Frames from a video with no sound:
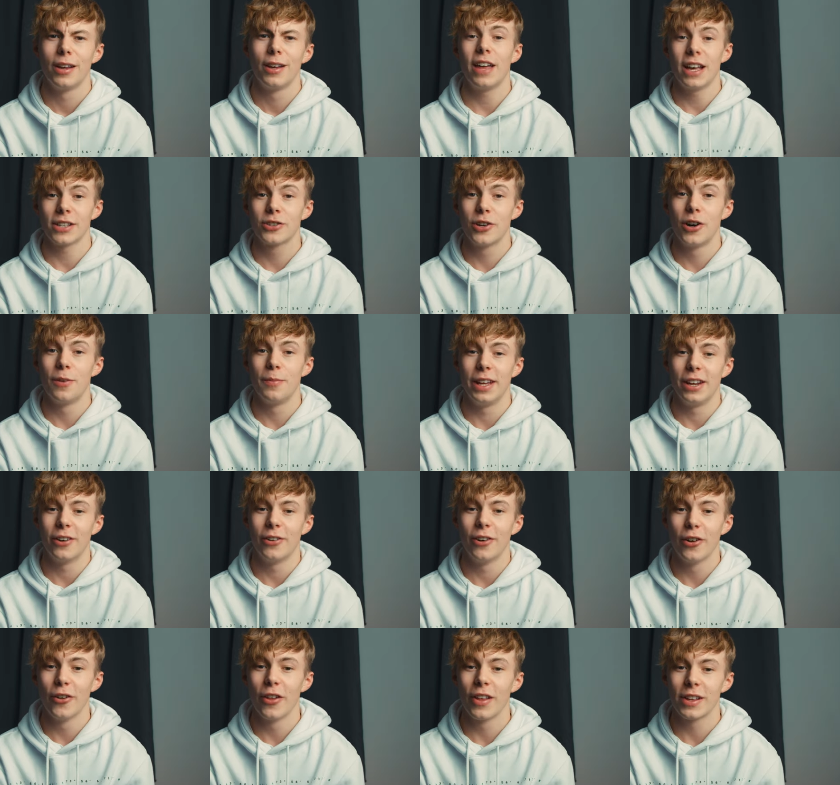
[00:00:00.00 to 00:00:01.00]
That's coming,
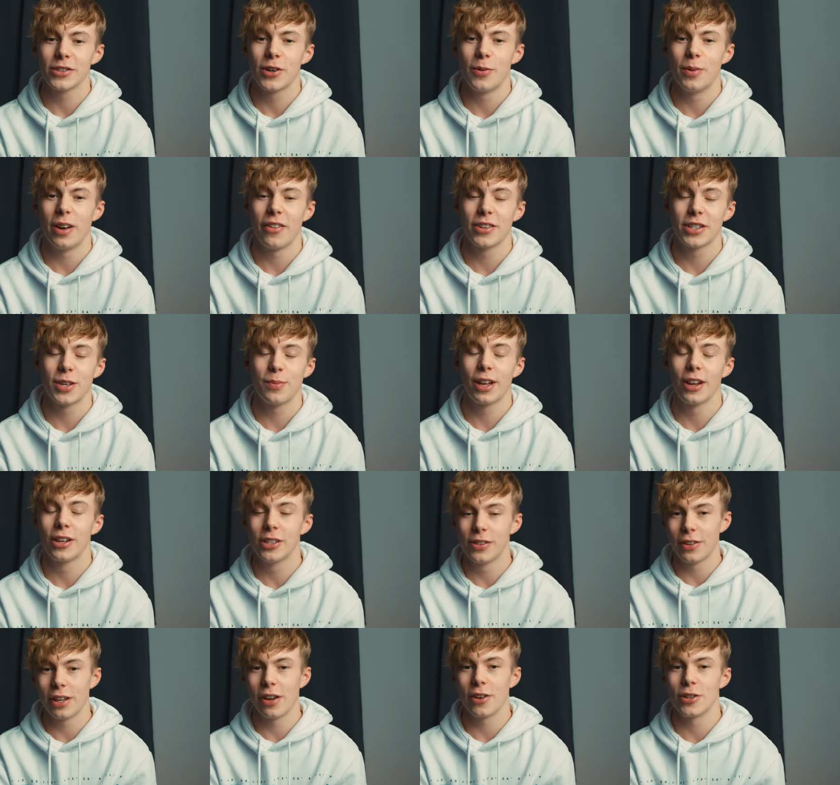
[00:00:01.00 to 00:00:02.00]
and all that's coming, and there's gonna be
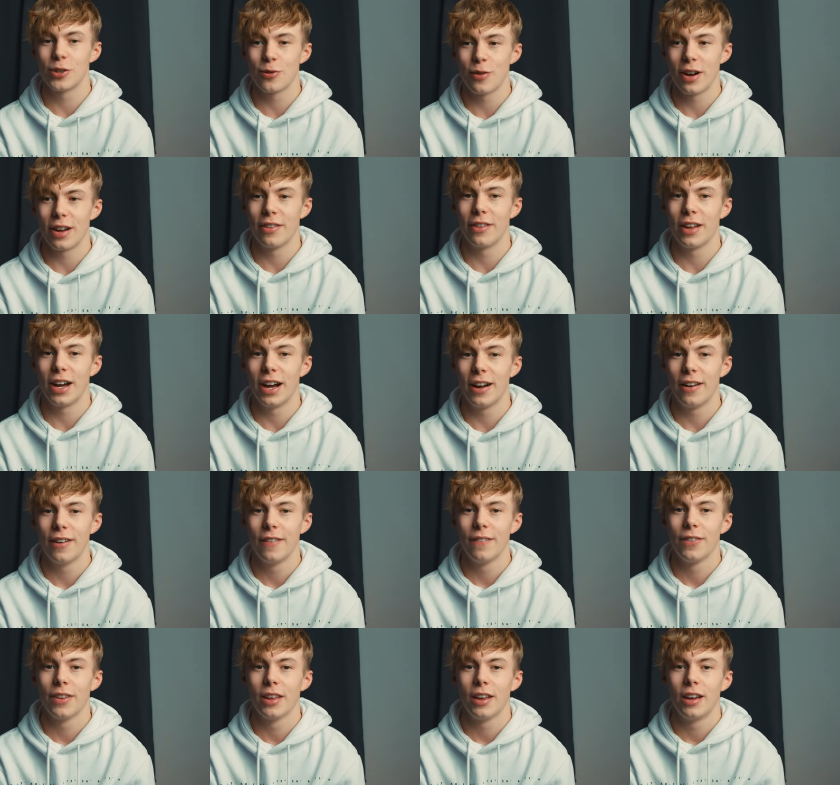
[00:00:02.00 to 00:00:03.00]
loads of videos surrounding that.